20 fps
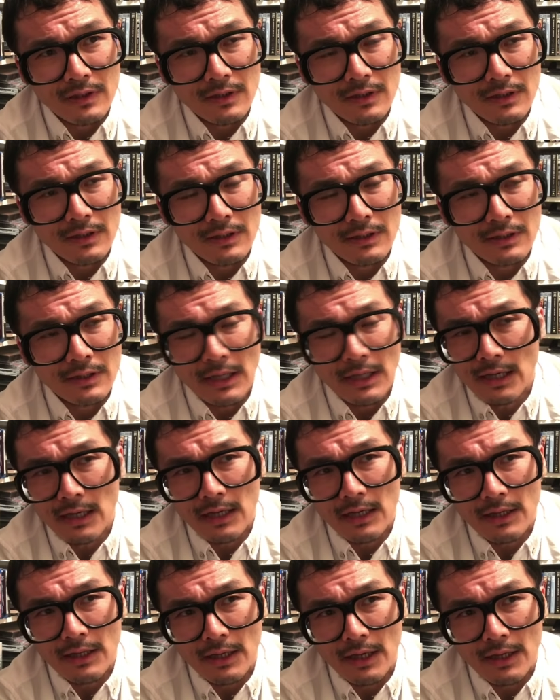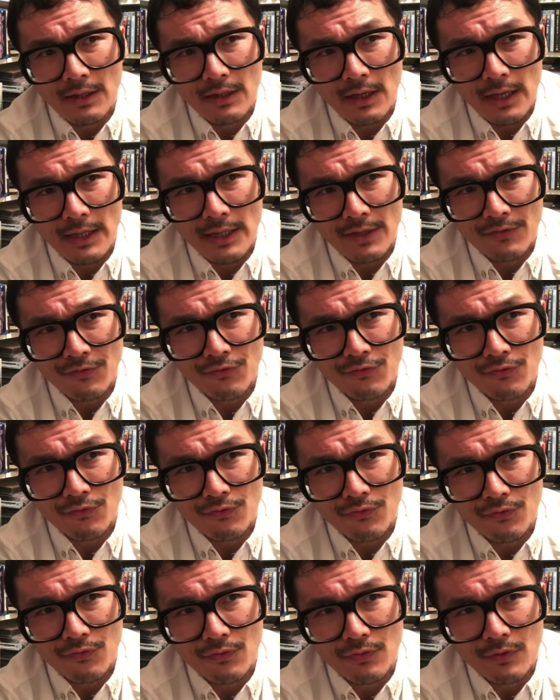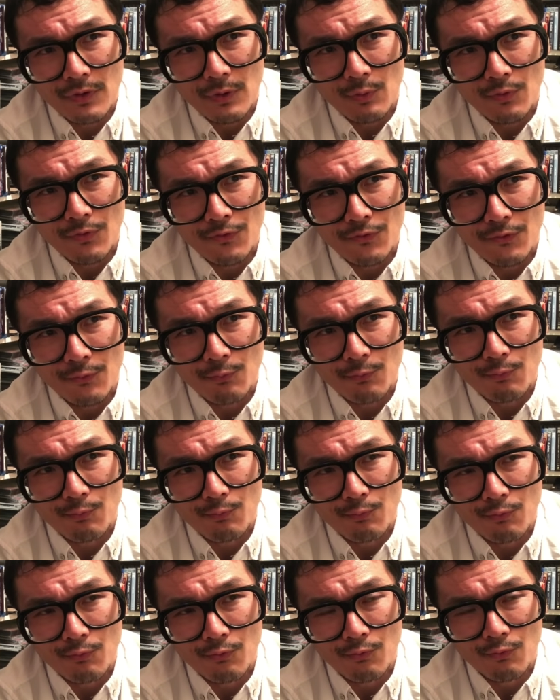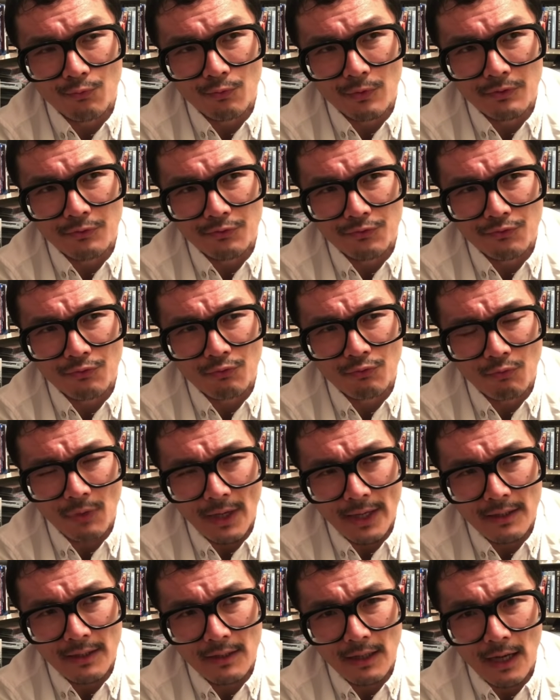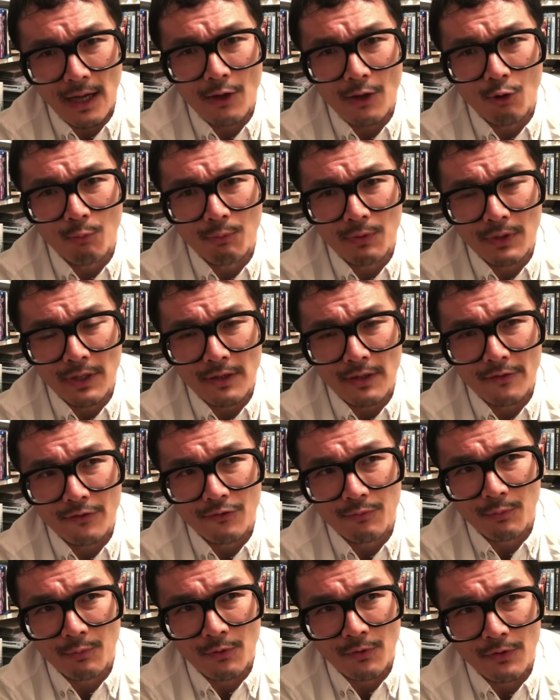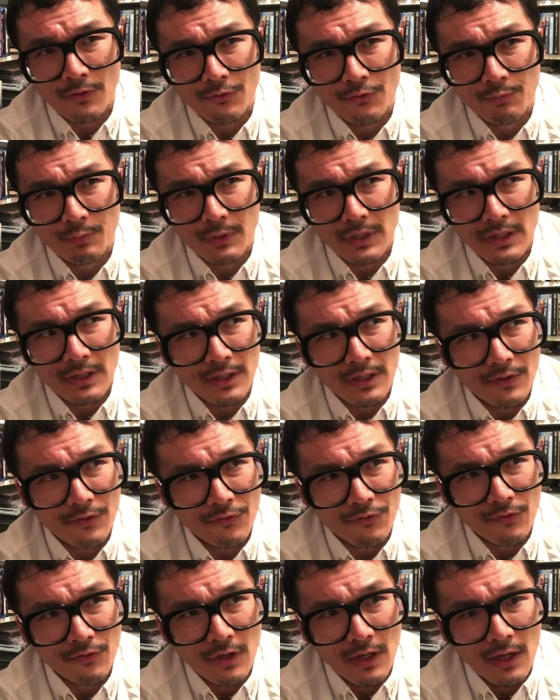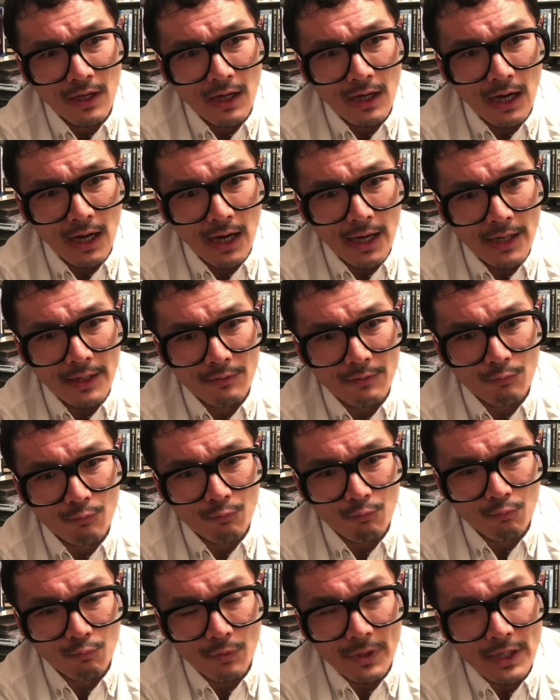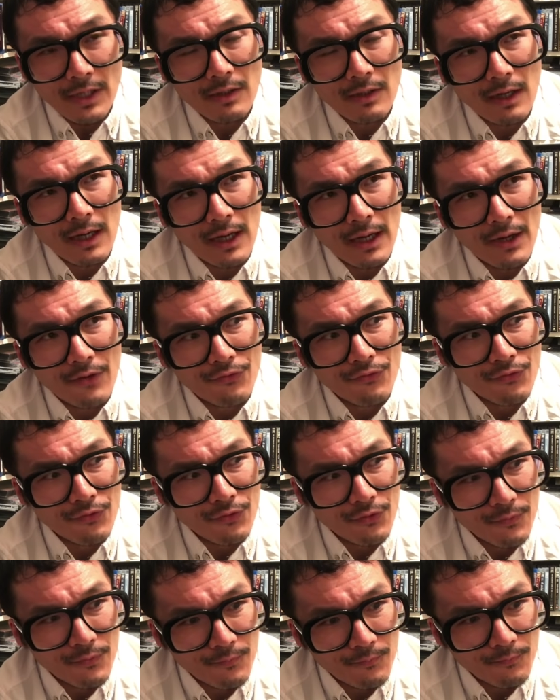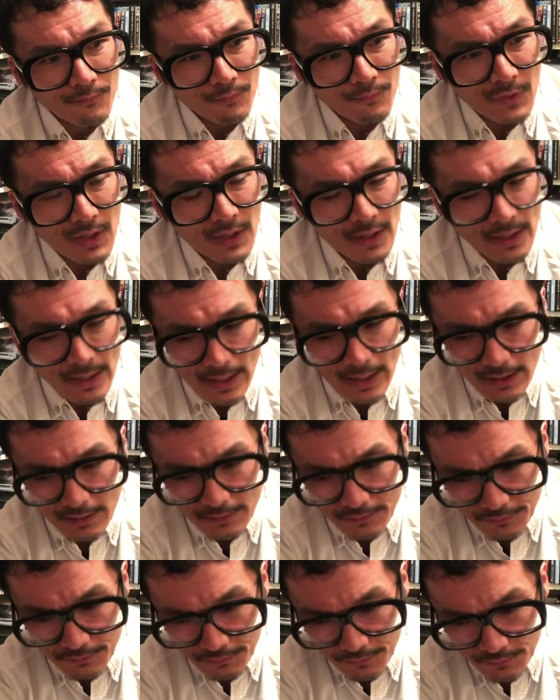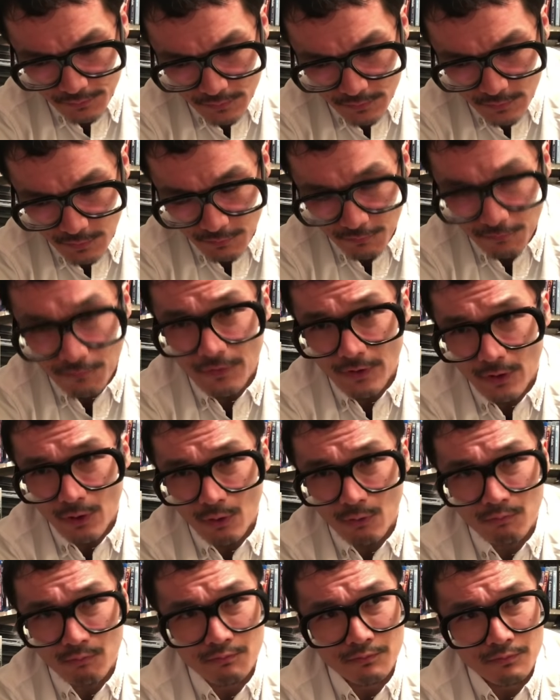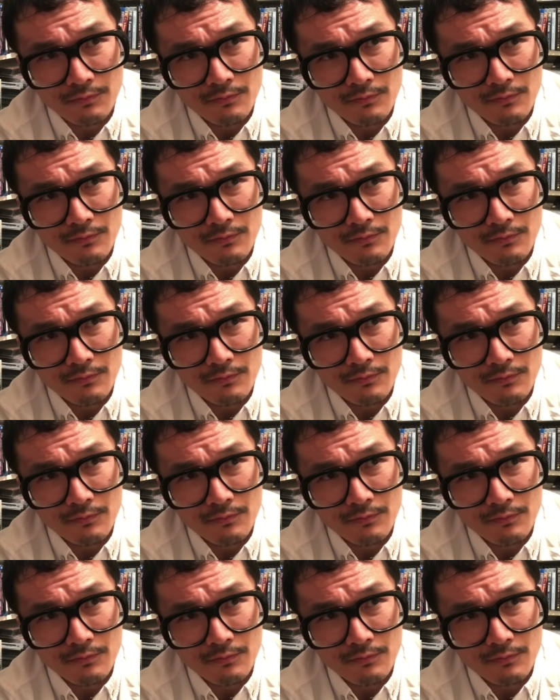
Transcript: yeah, I, I guess it was a it was quite an eye-opening experience because I realized that the film